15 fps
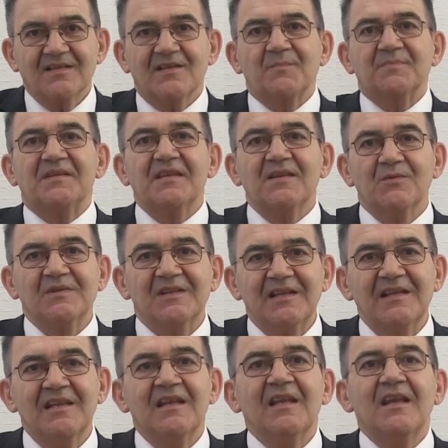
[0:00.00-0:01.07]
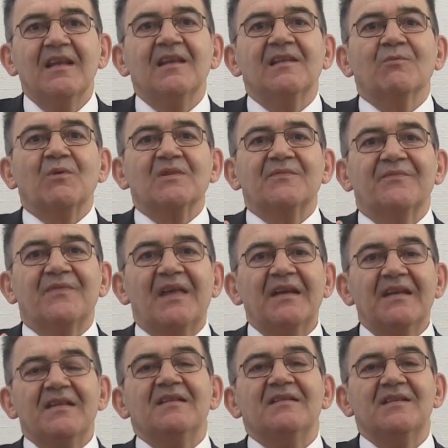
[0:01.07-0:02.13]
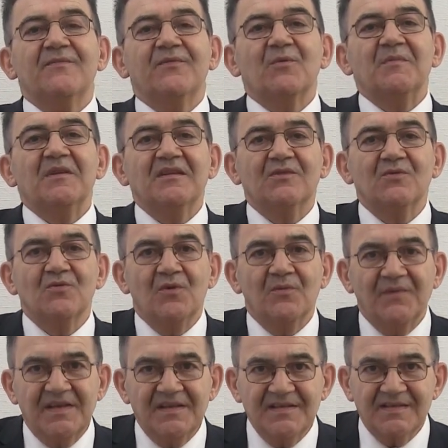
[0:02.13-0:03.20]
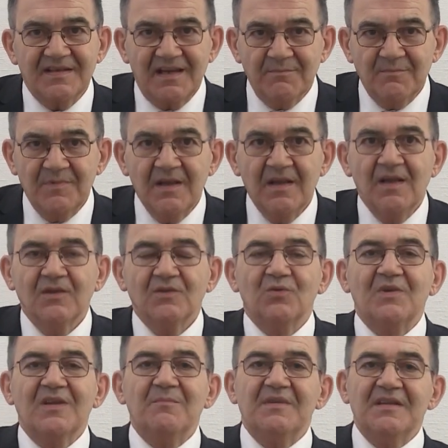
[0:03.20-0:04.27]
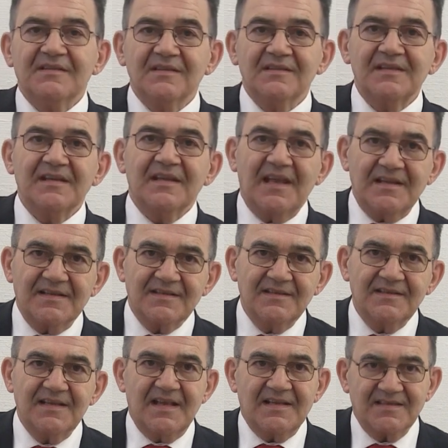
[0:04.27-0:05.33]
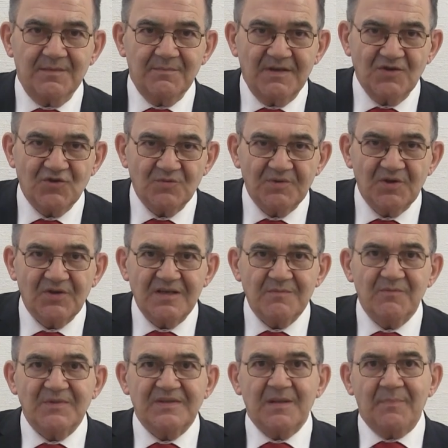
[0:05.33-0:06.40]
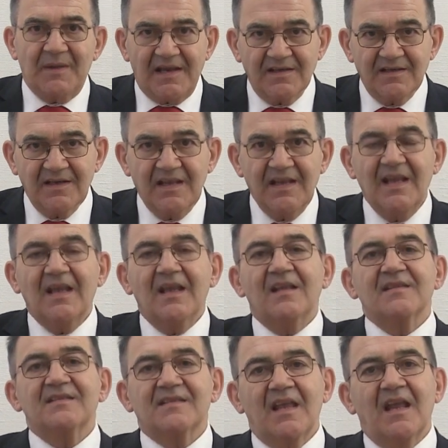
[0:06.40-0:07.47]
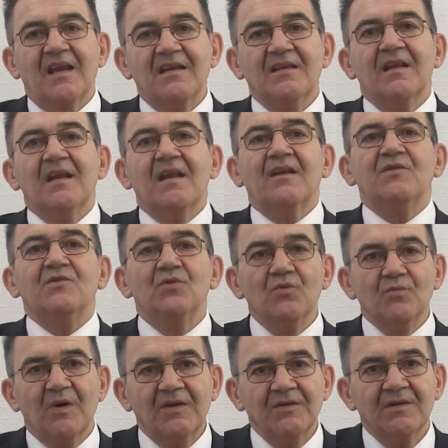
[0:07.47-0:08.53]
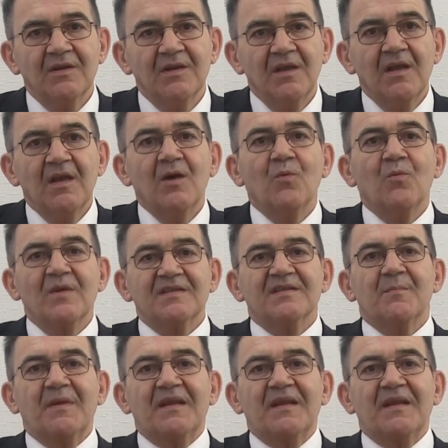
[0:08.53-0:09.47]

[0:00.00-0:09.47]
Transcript: Subsequently, it was very easy for me to convince him to immediately cancel the asset management agreement with the bank and sign a new one with a